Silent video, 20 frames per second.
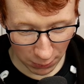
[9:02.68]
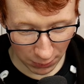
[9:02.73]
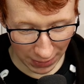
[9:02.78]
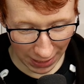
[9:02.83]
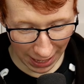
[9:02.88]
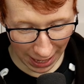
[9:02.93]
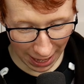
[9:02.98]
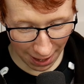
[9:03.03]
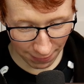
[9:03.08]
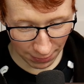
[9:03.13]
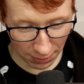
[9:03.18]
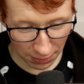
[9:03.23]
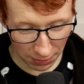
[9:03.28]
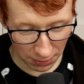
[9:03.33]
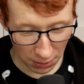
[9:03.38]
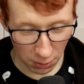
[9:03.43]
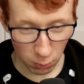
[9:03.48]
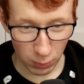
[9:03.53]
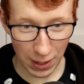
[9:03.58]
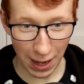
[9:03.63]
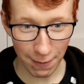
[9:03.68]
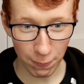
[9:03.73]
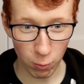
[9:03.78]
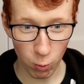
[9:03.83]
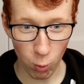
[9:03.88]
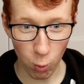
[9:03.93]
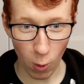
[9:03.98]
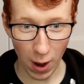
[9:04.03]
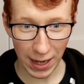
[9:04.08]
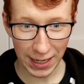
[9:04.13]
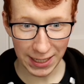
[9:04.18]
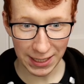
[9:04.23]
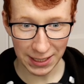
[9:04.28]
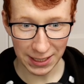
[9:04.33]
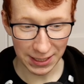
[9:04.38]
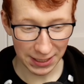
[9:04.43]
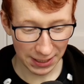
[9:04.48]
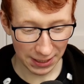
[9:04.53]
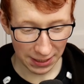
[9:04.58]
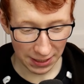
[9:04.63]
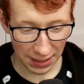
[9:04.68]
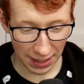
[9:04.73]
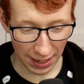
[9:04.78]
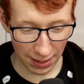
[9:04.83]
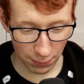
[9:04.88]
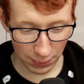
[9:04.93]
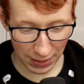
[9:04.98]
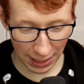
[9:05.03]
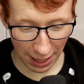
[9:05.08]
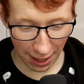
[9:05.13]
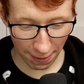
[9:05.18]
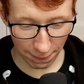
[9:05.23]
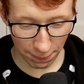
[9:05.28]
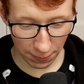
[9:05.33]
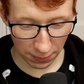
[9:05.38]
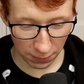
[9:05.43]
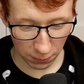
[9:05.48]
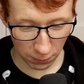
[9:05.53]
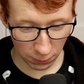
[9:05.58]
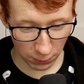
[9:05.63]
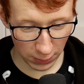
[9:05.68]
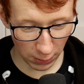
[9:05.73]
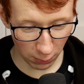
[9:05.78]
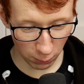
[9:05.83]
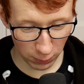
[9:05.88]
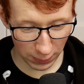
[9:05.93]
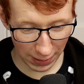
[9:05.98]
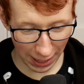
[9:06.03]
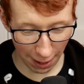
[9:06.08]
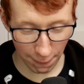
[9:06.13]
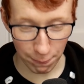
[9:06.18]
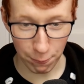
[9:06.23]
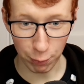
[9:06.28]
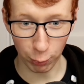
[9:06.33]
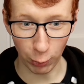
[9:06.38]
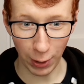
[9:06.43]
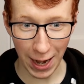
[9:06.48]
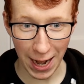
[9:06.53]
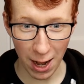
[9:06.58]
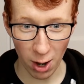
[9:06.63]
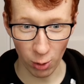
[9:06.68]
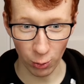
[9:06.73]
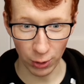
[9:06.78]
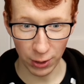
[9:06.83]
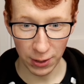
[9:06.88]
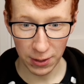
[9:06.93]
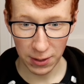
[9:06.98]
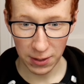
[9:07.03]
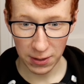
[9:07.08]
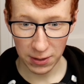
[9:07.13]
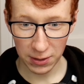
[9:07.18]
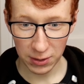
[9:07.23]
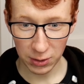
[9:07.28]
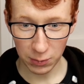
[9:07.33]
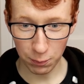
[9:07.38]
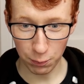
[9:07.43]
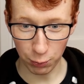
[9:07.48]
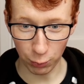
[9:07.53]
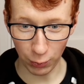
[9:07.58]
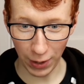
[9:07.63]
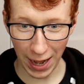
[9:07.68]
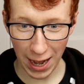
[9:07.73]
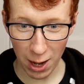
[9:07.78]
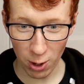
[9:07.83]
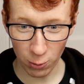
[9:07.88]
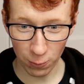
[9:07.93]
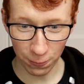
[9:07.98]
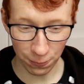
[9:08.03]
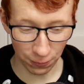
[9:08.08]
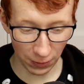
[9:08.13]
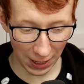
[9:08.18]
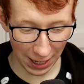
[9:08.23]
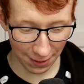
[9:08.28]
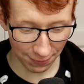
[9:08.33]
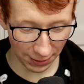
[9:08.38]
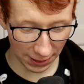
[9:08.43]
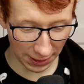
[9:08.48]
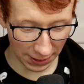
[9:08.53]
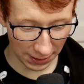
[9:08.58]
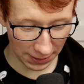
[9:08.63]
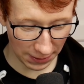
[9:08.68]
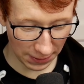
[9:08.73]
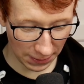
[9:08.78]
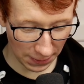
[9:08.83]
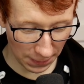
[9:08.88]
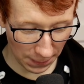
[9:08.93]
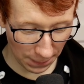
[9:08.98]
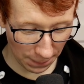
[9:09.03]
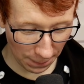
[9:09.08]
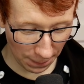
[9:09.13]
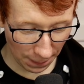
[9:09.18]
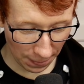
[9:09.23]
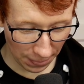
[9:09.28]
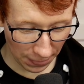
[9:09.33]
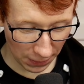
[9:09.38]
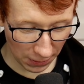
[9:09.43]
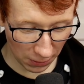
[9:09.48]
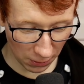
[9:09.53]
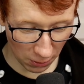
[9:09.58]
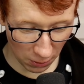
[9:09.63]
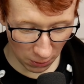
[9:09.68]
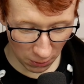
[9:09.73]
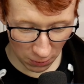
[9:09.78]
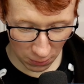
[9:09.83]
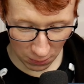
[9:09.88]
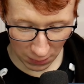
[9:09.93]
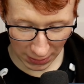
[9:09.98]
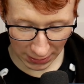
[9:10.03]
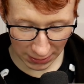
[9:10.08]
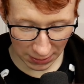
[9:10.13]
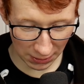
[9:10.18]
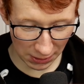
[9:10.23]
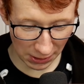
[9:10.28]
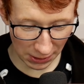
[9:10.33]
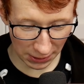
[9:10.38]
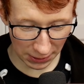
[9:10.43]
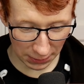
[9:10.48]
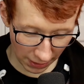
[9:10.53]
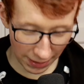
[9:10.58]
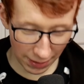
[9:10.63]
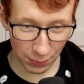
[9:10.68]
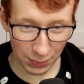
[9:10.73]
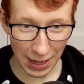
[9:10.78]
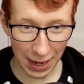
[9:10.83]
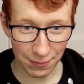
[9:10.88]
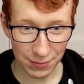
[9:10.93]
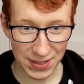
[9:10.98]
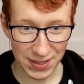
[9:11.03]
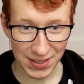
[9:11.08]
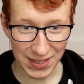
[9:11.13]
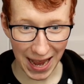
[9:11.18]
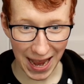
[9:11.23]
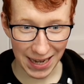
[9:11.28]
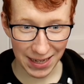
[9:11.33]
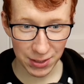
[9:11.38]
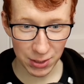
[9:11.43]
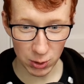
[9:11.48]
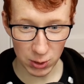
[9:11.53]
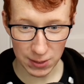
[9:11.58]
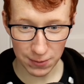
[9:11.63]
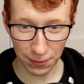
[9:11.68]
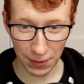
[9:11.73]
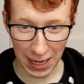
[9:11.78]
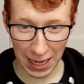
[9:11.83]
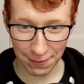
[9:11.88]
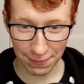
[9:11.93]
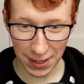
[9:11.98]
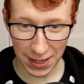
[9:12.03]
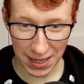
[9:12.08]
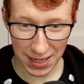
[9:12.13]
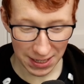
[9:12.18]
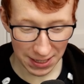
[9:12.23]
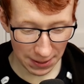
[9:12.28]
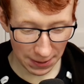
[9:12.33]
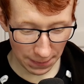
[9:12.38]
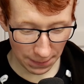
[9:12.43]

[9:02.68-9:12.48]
And we have we have white and then we have we we have brown. Brown flavor. Oh my god. And then we have sandals flavor.